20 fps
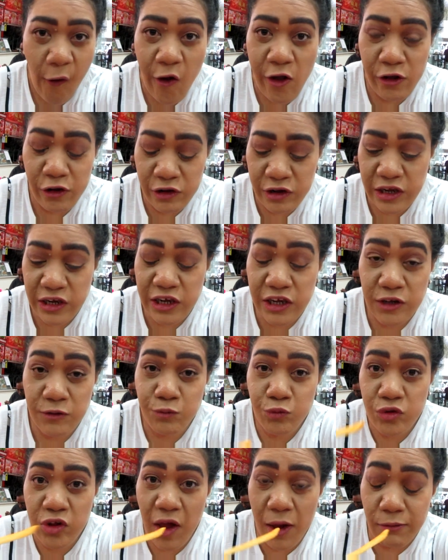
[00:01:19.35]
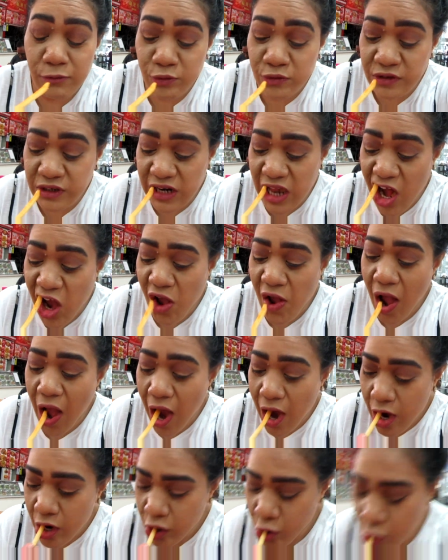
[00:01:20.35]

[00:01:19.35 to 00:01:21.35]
Wow, and come with love.